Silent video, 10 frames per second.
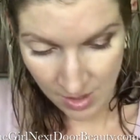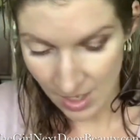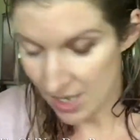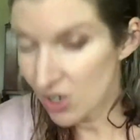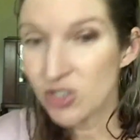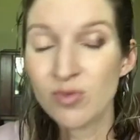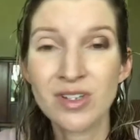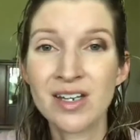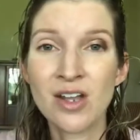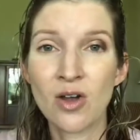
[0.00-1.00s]
And there's
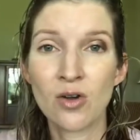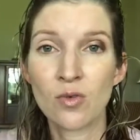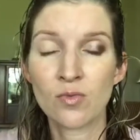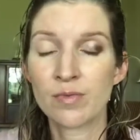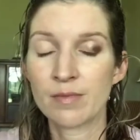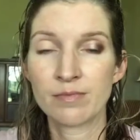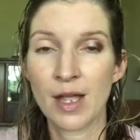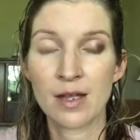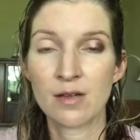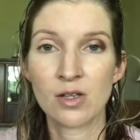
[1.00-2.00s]
really no
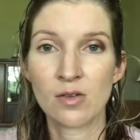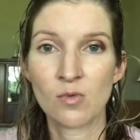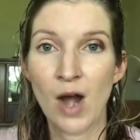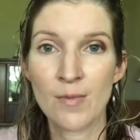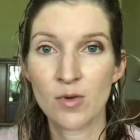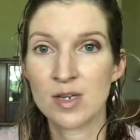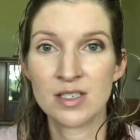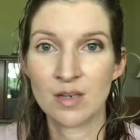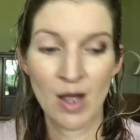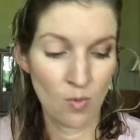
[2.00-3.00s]
like rhyme or
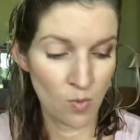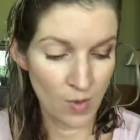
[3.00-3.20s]
reason about,